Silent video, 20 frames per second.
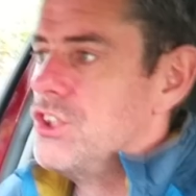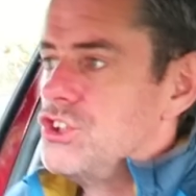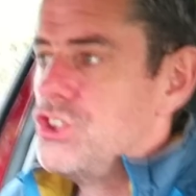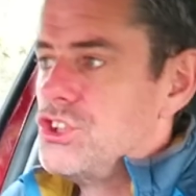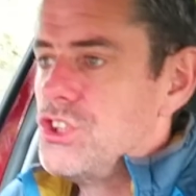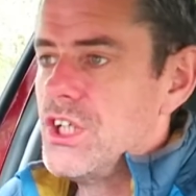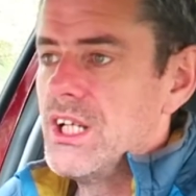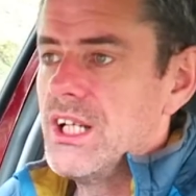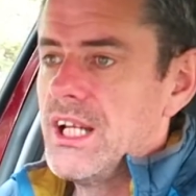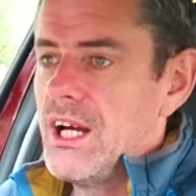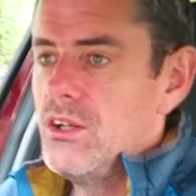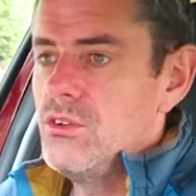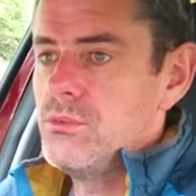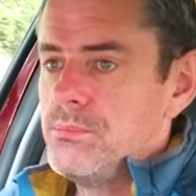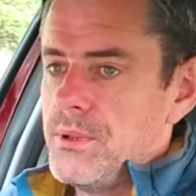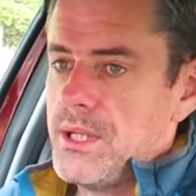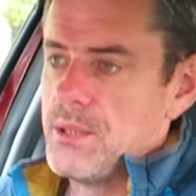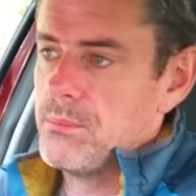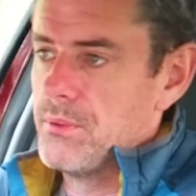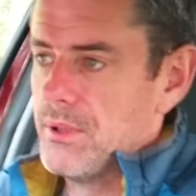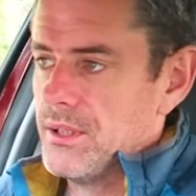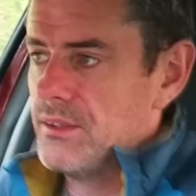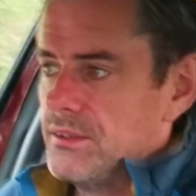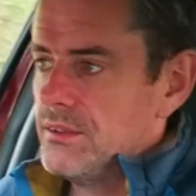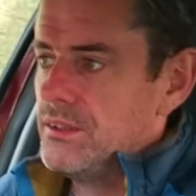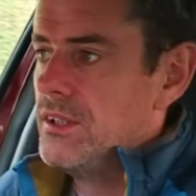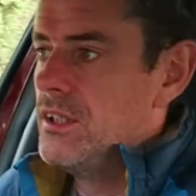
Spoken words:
Chill out, people.